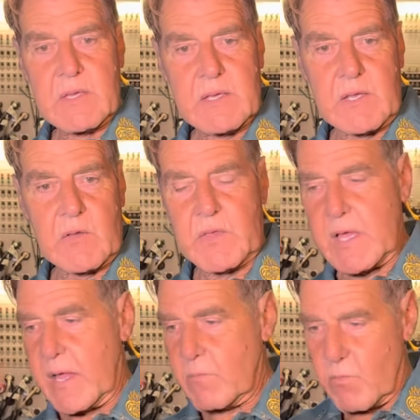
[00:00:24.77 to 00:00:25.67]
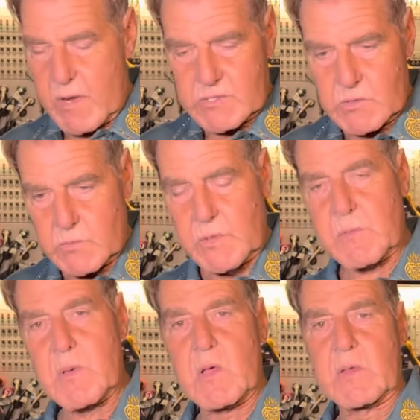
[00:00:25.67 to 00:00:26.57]
you know, the guy wrestled with
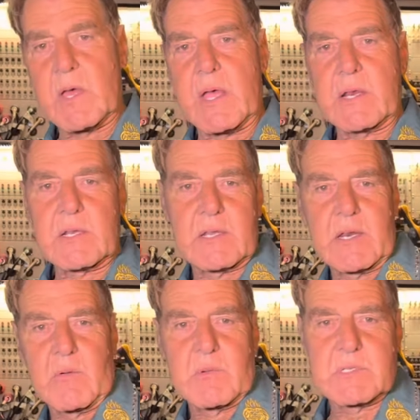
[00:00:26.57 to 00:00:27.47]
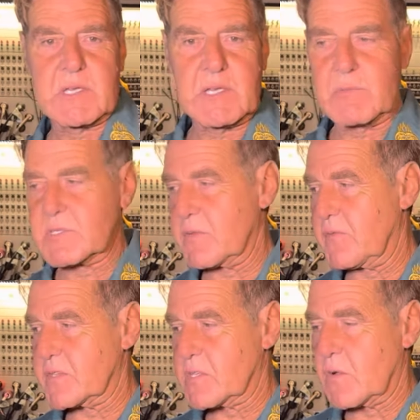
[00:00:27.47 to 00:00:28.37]
him all night. You know, it was a, it was a
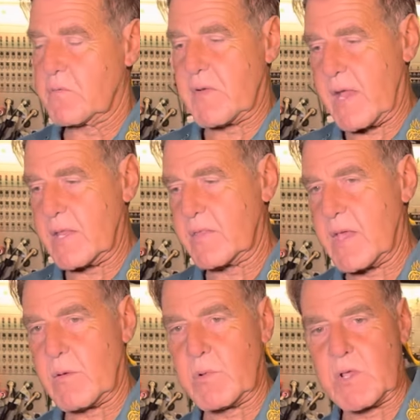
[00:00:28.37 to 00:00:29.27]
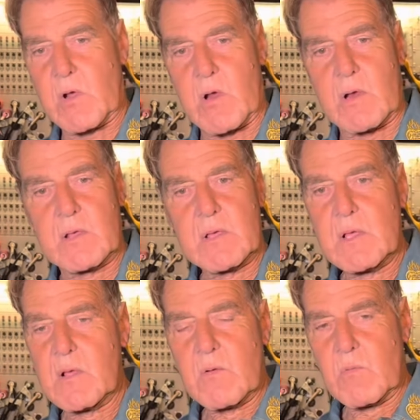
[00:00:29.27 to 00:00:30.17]
physical fight in that regard.
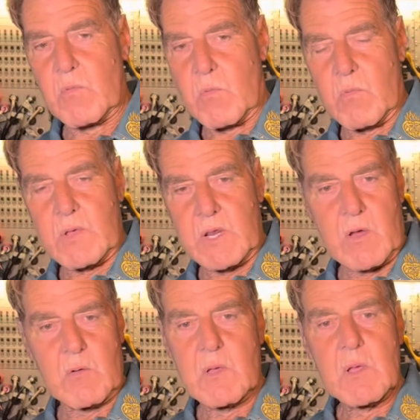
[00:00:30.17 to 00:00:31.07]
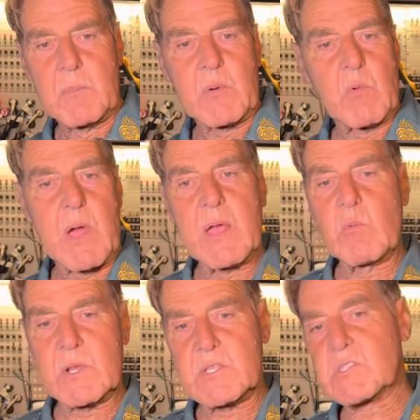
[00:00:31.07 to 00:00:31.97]
You know, but Ryan
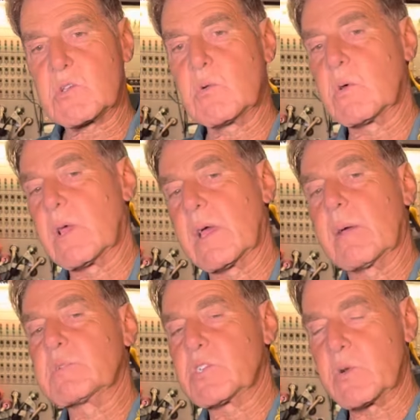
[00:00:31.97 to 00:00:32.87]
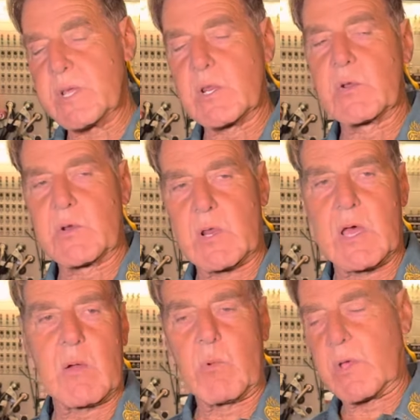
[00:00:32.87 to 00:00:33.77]
went to school. I'm sure he learned a
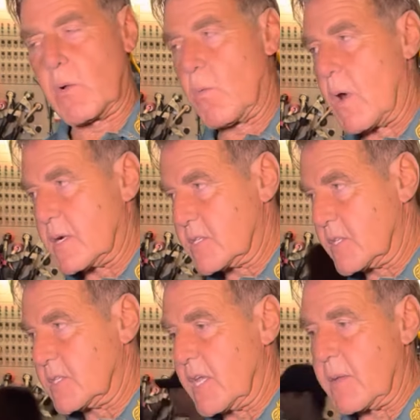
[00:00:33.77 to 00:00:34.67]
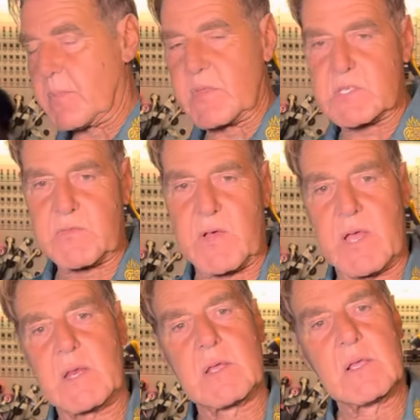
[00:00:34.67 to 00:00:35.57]
lot. We're going to watch the tape of this
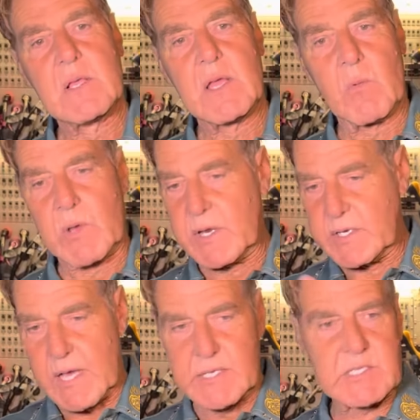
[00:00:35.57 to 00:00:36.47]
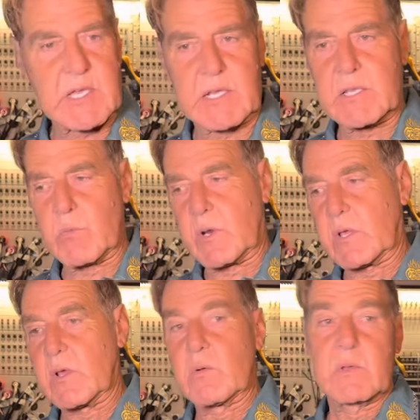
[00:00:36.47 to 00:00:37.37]
fight, and we're going to dissect it. We're going to
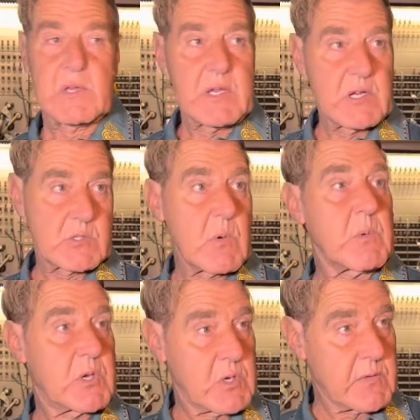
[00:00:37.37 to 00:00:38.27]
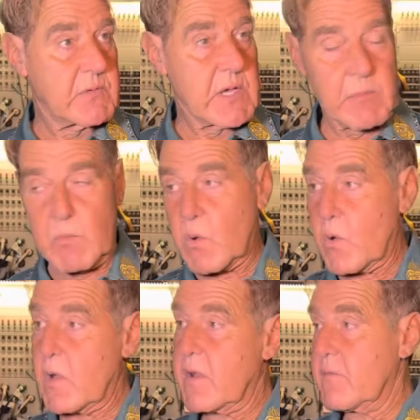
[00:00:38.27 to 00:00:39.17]
go, here's what we could have done
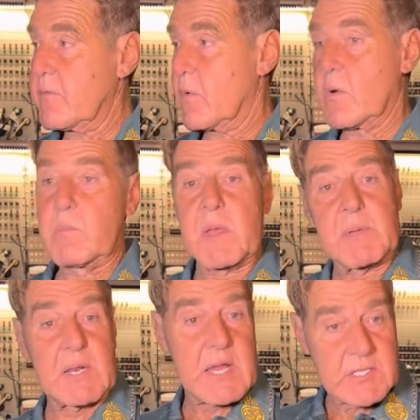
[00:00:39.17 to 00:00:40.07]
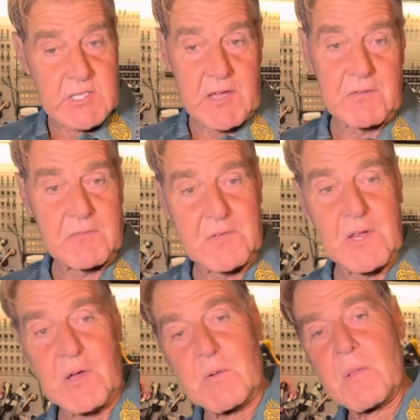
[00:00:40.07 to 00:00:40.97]
more of, or maybe less of. You
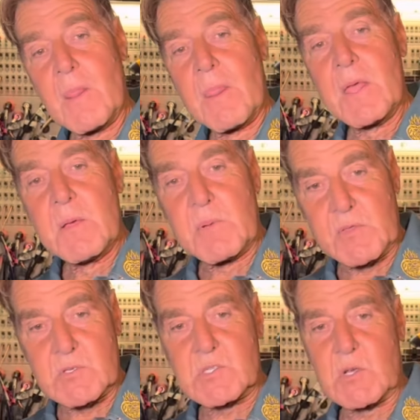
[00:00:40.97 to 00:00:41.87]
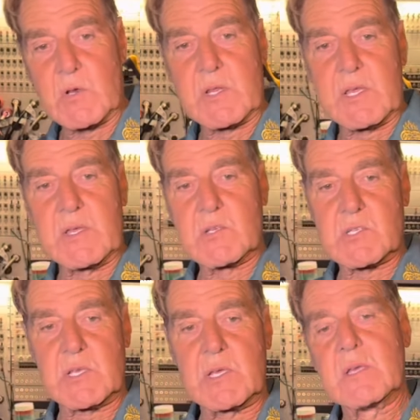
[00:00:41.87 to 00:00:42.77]
know, but there's certainly
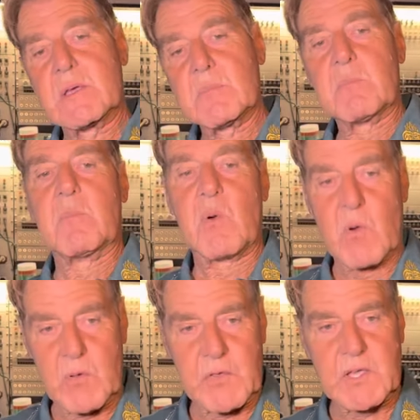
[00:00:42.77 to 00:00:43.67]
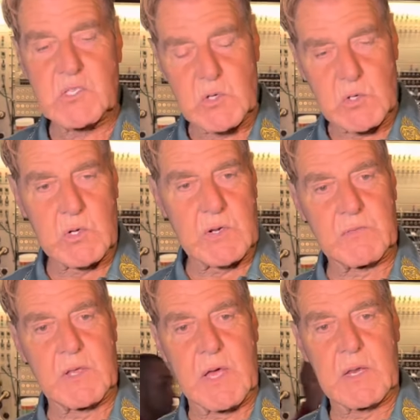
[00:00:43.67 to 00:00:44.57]
usually more things you could
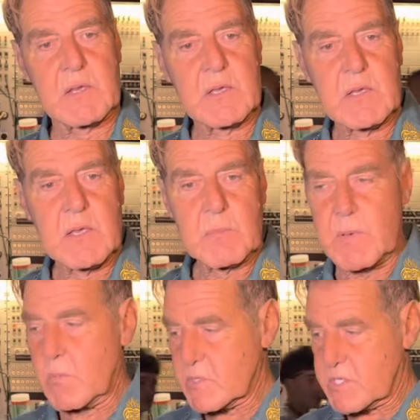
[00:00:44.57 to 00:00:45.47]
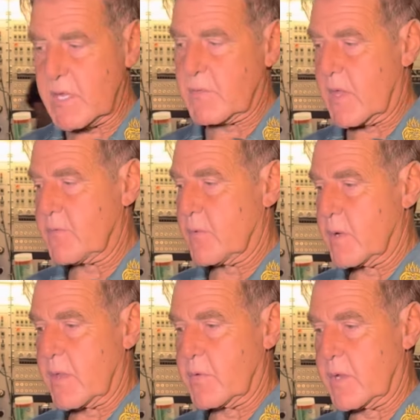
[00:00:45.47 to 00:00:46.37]
have done. But we'll save that for
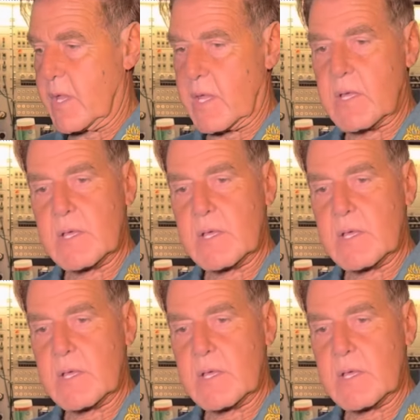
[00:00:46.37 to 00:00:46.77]
another day.